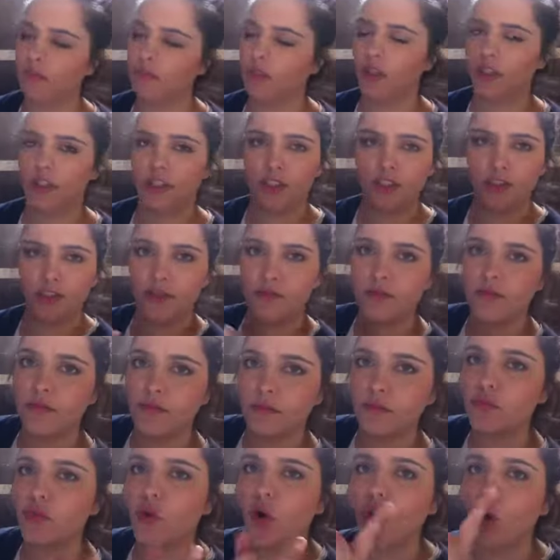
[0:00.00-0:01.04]
I did.
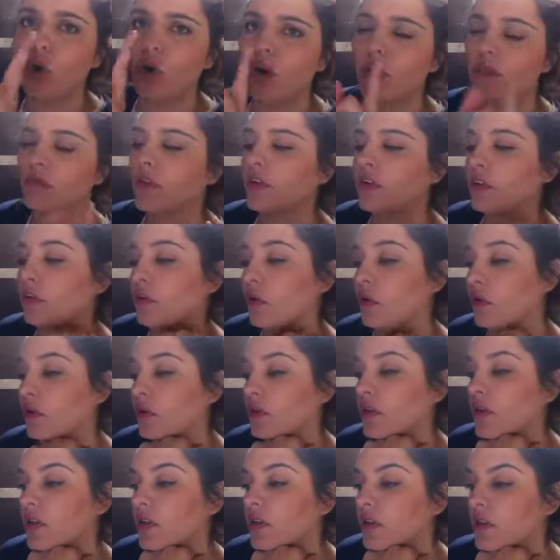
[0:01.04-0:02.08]
Wrong. Very
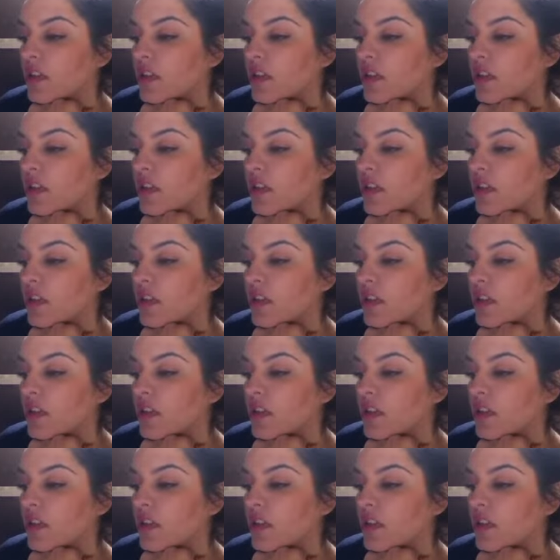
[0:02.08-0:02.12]
wrong.